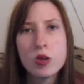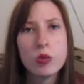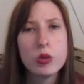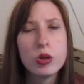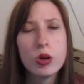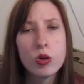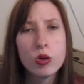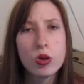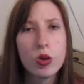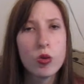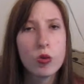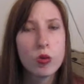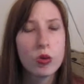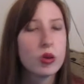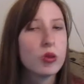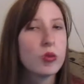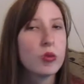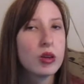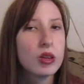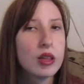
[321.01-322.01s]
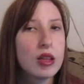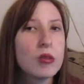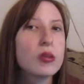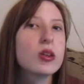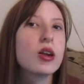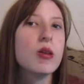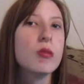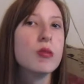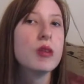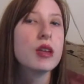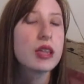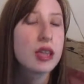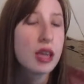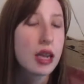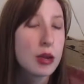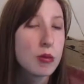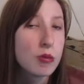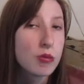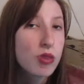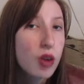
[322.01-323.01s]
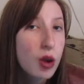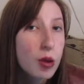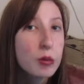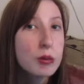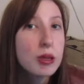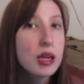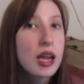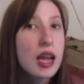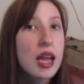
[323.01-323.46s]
we don't know where that came from.